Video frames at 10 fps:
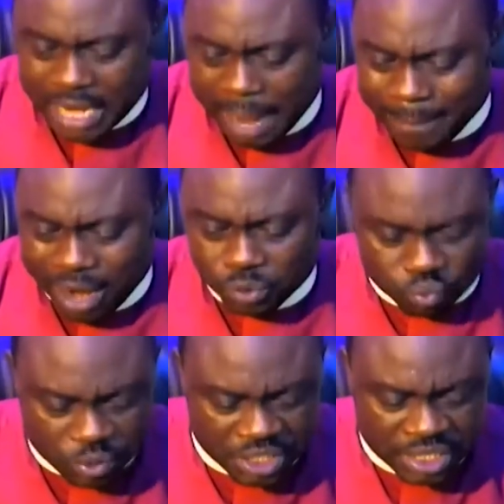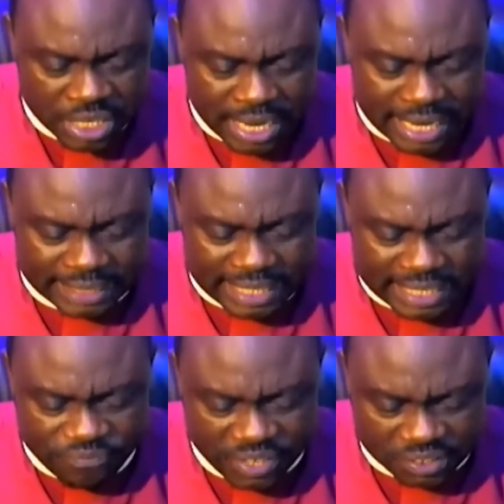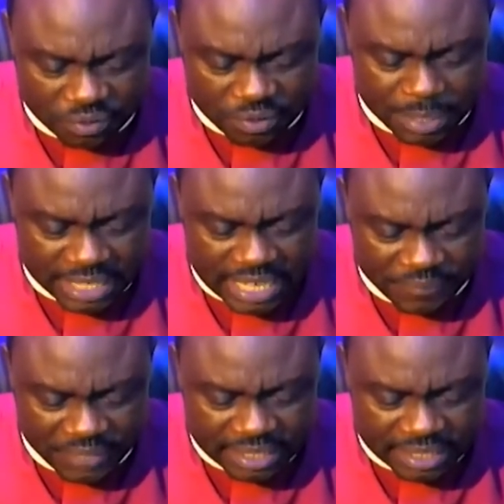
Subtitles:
about with, and let victory be given.